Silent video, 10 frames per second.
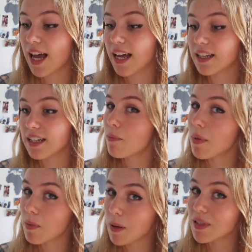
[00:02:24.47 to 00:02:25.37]
And
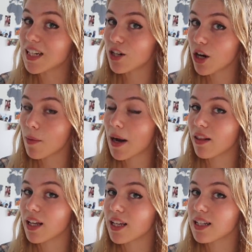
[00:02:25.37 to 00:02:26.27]
my mum did know
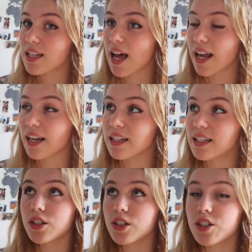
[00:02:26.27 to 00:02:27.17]
about this, and
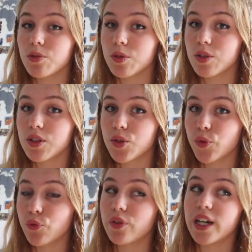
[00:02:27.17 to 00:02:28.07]
she was
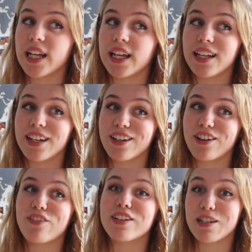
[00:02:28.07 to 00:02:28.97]
really
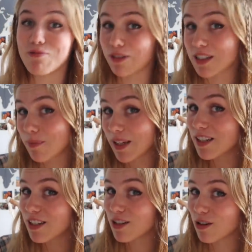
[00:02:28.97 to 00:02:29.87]
obviously wanting me
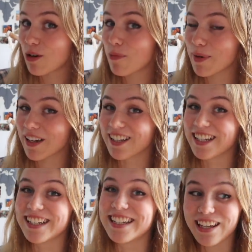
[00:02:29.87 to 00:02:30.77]
to stop,
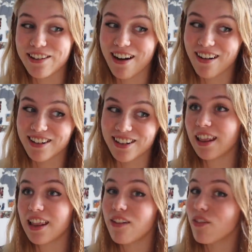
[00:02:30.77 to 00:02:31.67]
because you can't
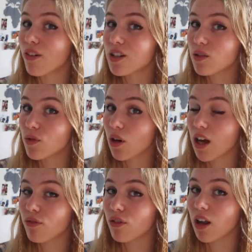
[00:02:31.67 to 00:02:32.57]
live the rest of your
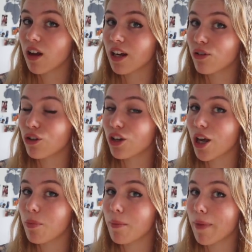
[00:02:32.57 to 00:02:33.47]
life relying on a
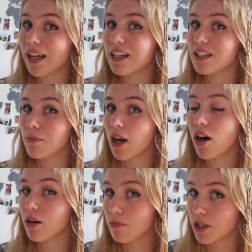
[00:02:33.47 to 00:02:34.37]
coping mechanism that
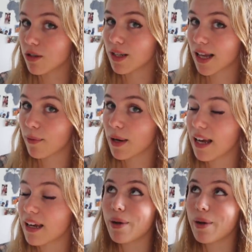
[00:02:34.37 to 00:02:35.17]
harms you in that way.